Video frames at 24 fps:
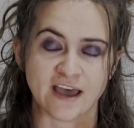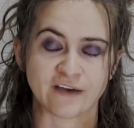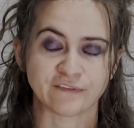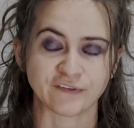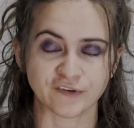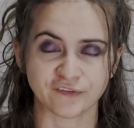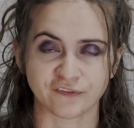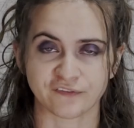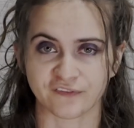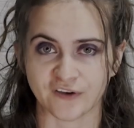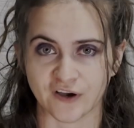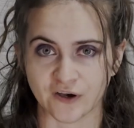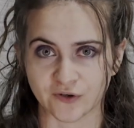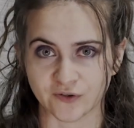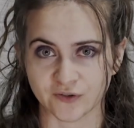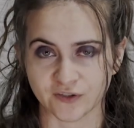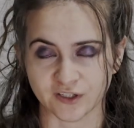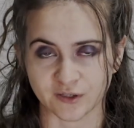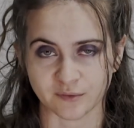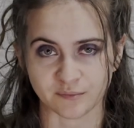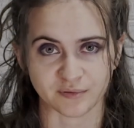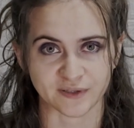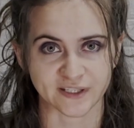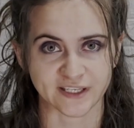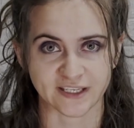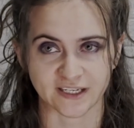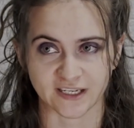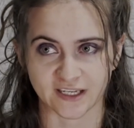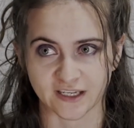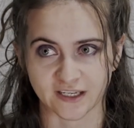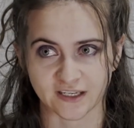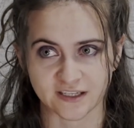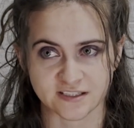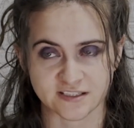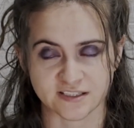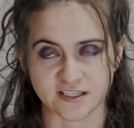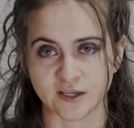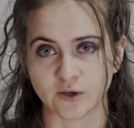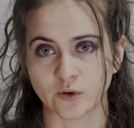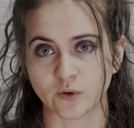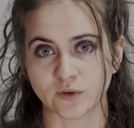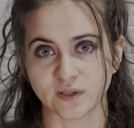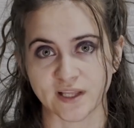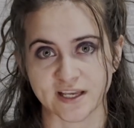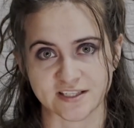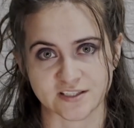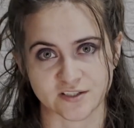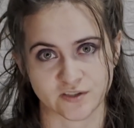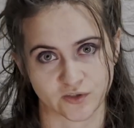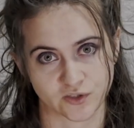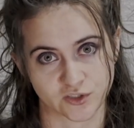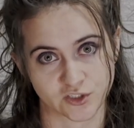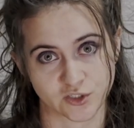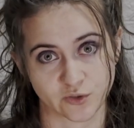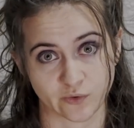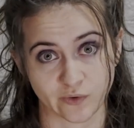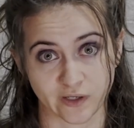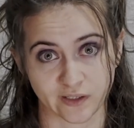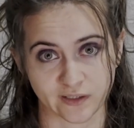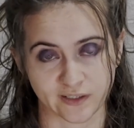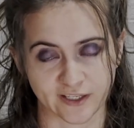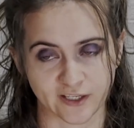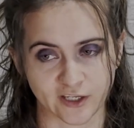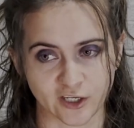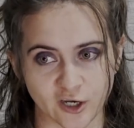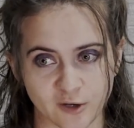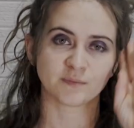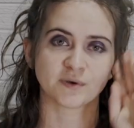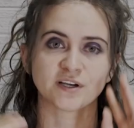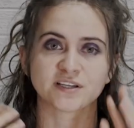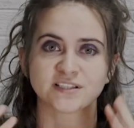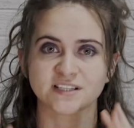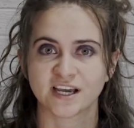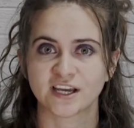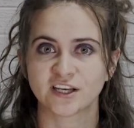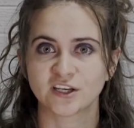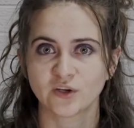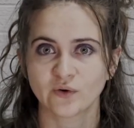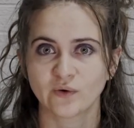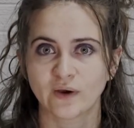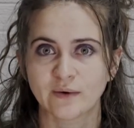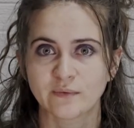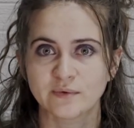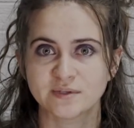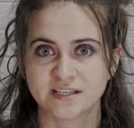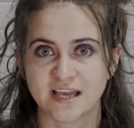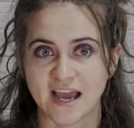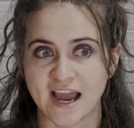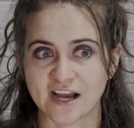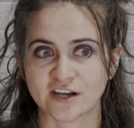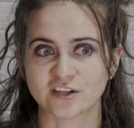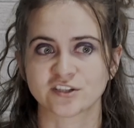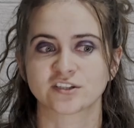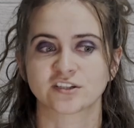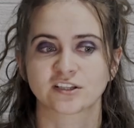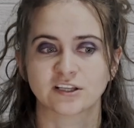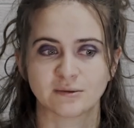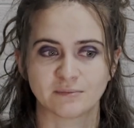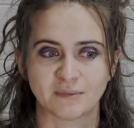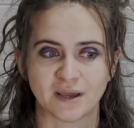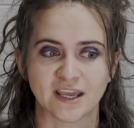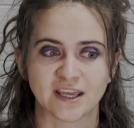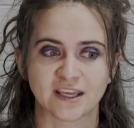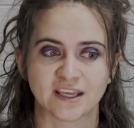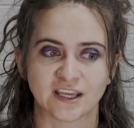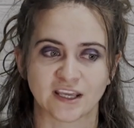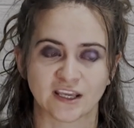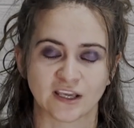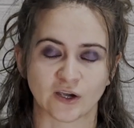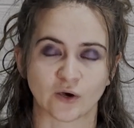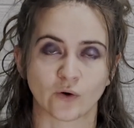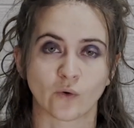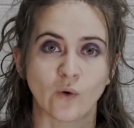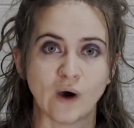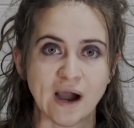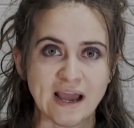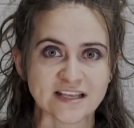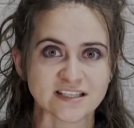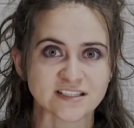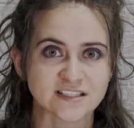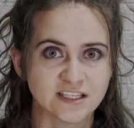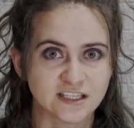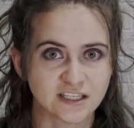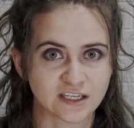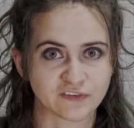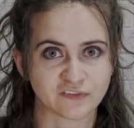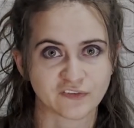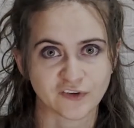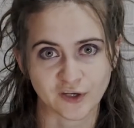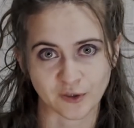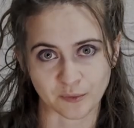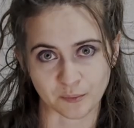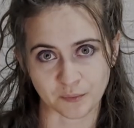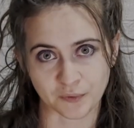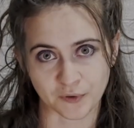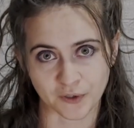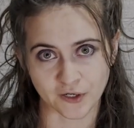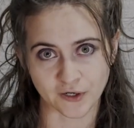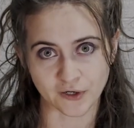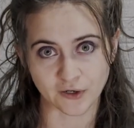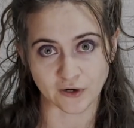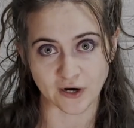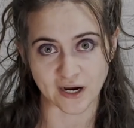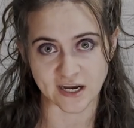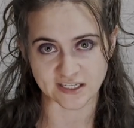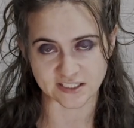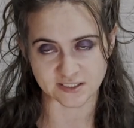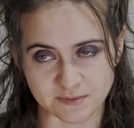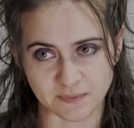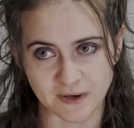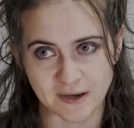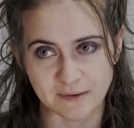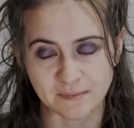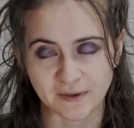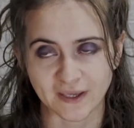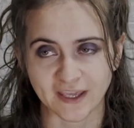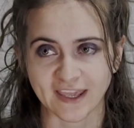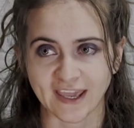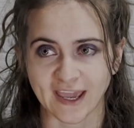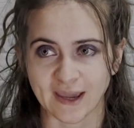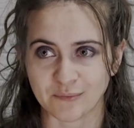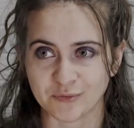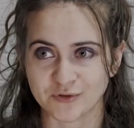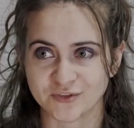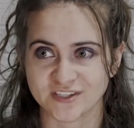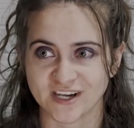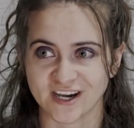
ever felt completing a single lesson on Duolingo because I knew I was actually making quite significant progress by being able